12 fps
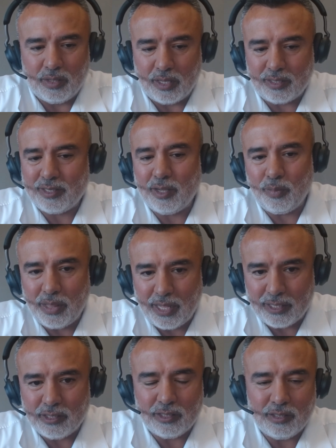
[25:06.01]
Like I said, we
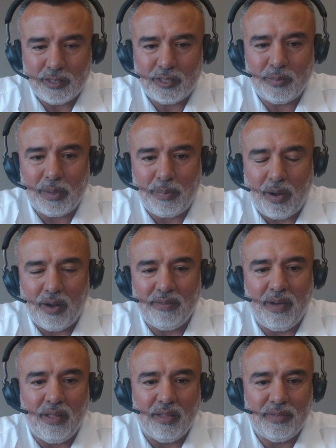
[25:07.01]
like to be
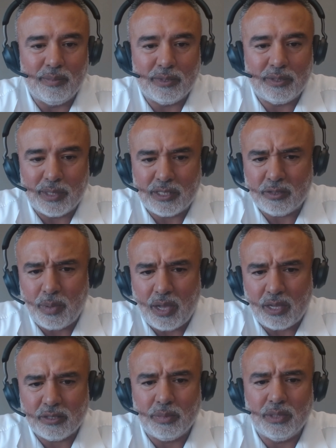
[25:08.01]
part of all of them as much as
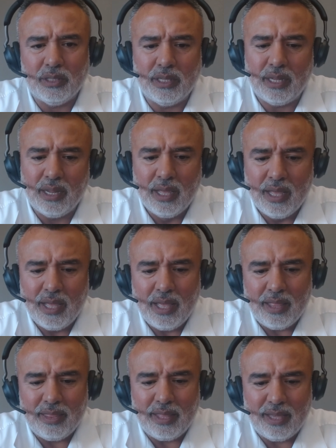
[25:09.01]
possible, and
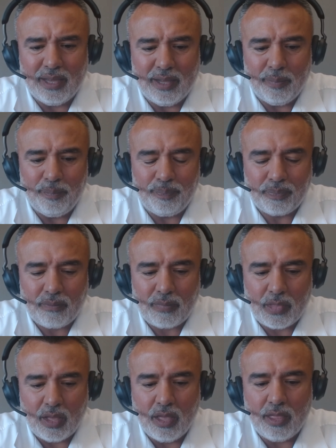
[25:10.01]
the
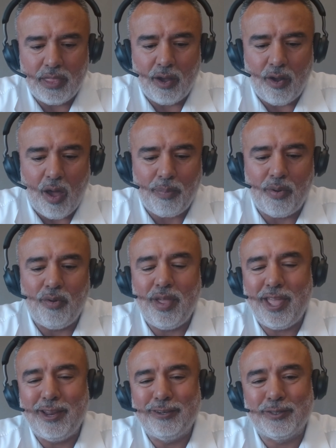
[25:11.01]
their
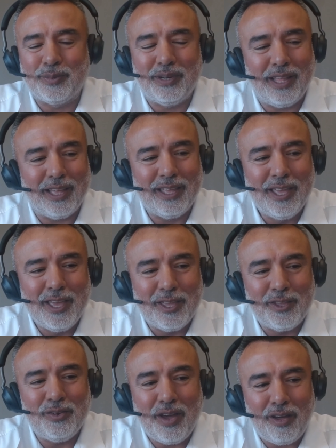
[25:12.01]
operators were like,
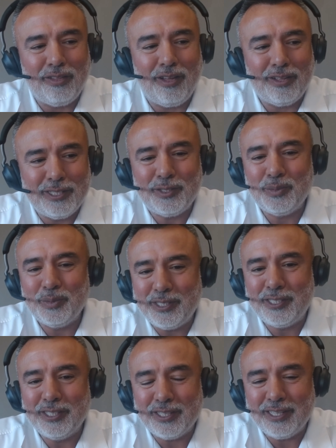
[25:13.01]
how long this would
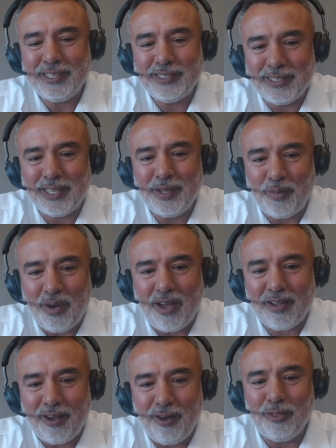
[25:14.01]
have taken us to get
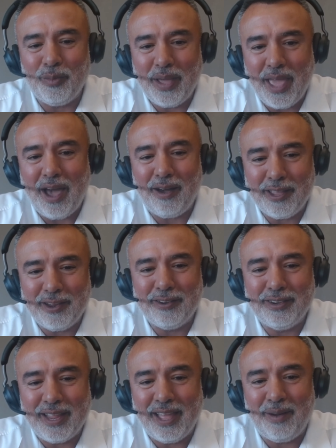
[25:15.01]
rock all the way out
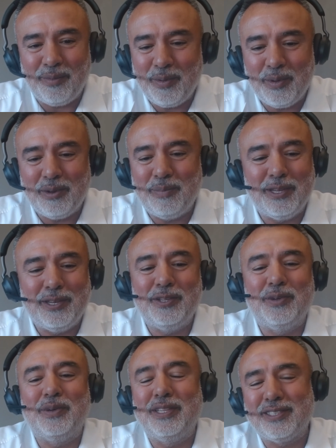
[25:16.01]
here and down. We would have been
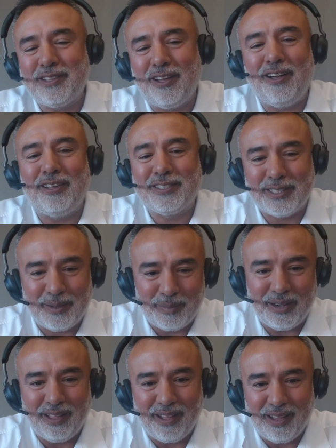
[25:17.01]
doing this all
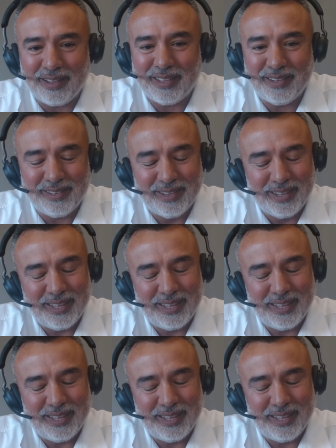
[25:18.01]
summer long. And